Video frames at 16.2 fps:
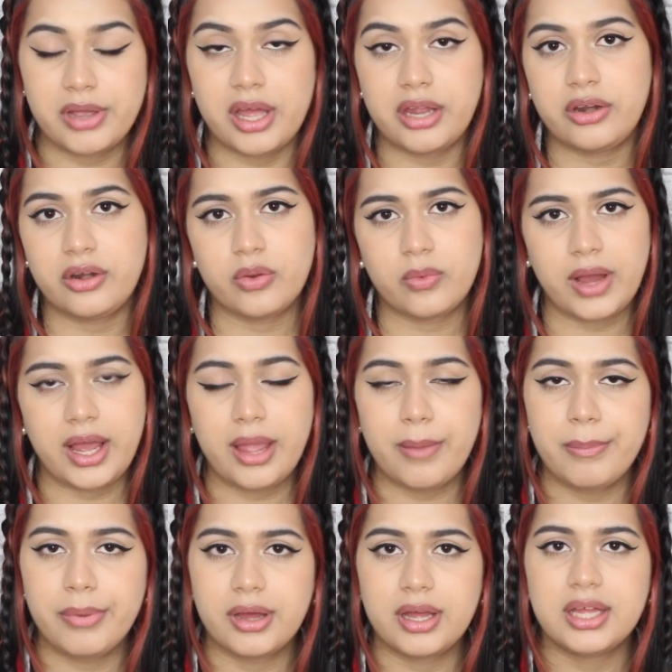I don't know
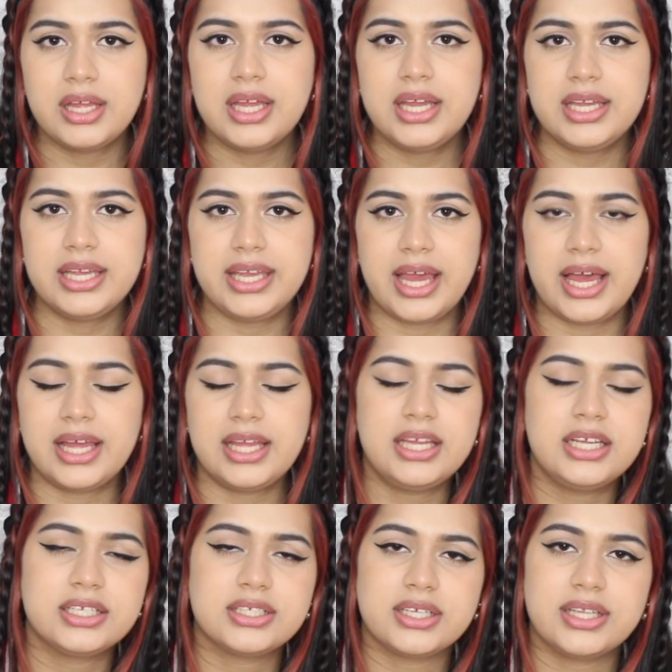why, but yeah,
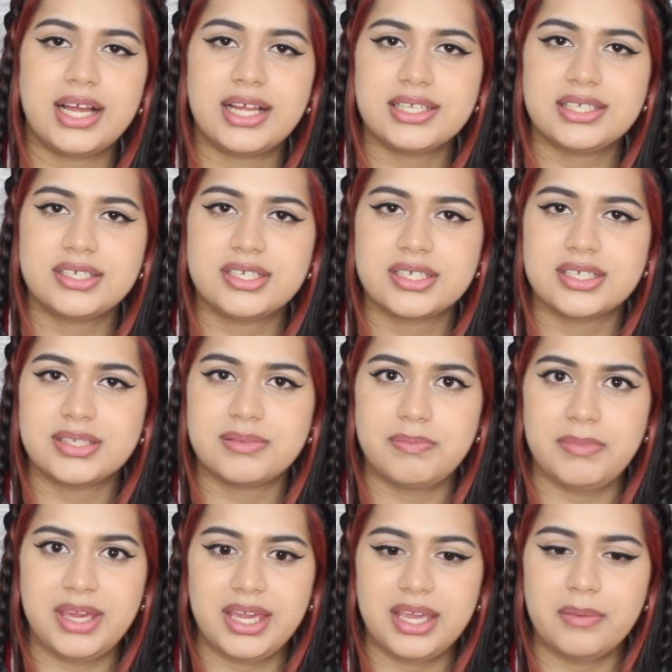so that's just
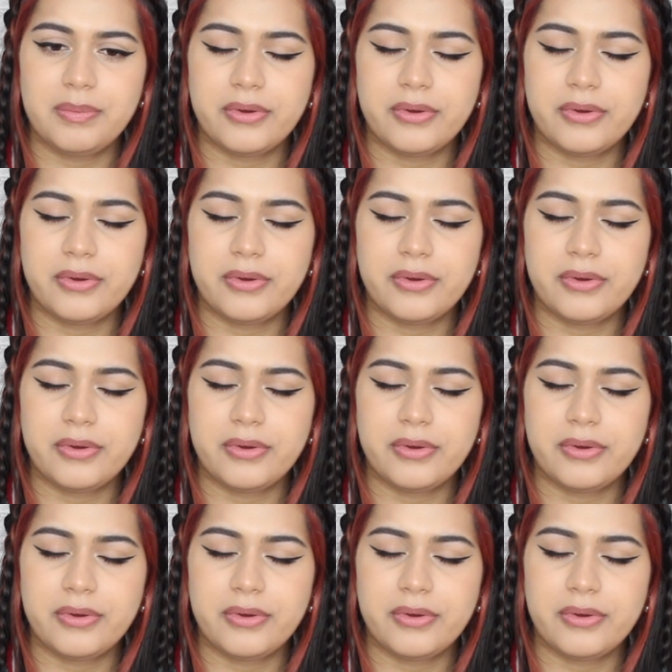me,